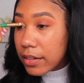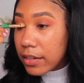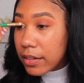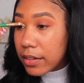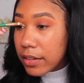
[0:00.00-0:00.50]

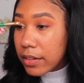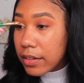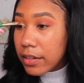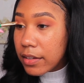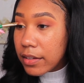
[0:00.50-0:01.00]

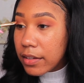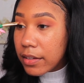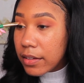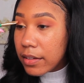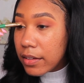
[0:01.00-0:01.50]

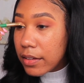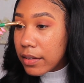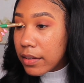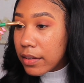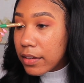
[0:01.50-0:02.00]

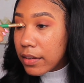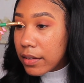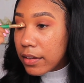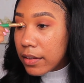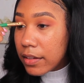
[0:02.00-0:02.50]

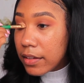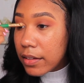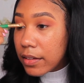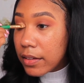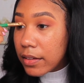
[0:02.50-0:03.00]

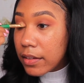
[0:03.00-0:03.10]
(no one is talking)